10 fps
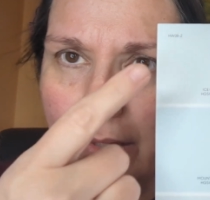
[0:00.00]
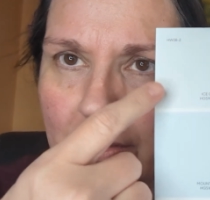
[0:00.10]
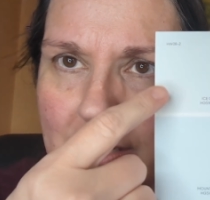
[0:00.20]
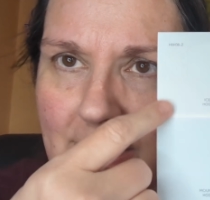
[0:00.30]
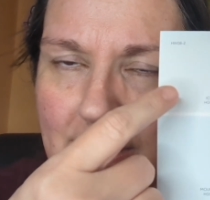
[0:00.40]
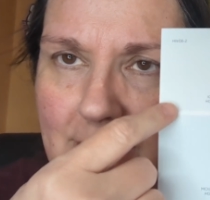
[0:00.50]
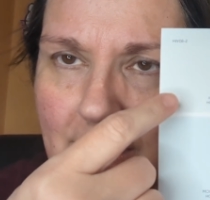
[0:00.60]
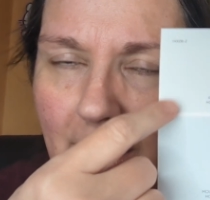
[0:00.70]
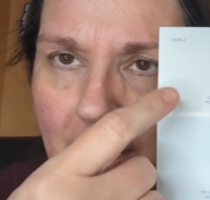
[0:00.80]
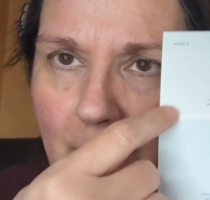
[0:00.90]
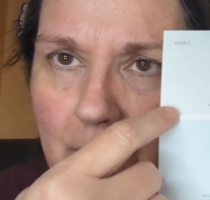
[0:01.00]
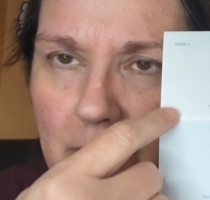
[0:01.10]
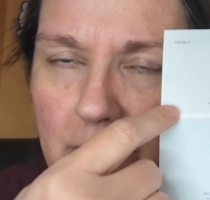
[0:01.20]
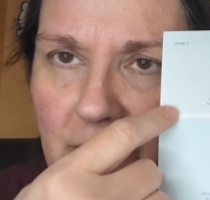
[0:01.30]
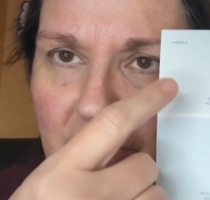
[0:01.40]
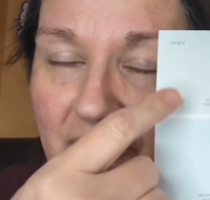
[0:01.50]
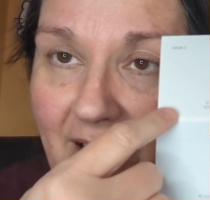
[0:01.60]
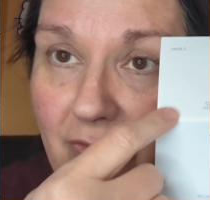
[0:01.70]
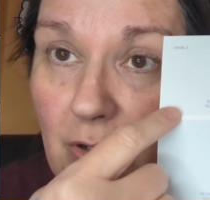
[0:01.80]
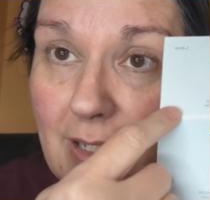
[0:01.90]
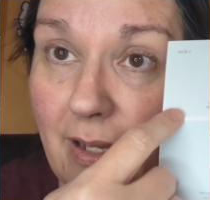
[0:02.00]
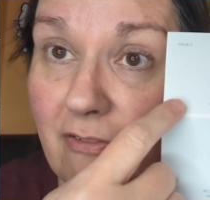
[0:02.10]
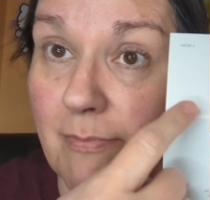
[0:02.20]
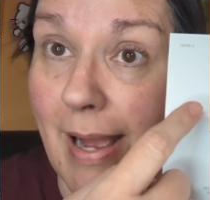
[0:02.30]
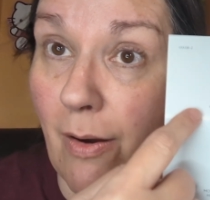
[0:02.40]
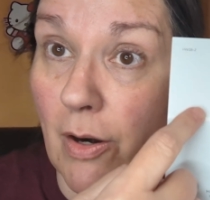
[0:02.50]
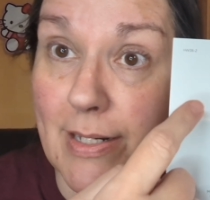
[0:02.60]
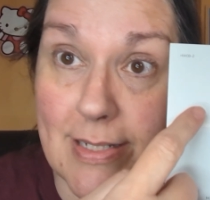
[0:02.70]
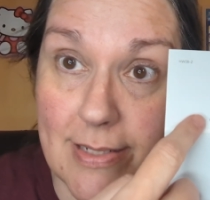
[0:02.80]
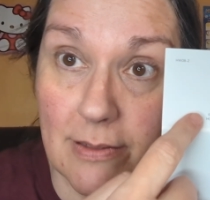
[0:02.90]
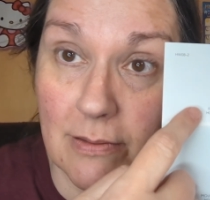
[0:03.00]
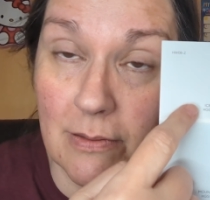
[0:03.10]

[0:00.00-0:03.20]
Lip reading: This is the favorite of my artist,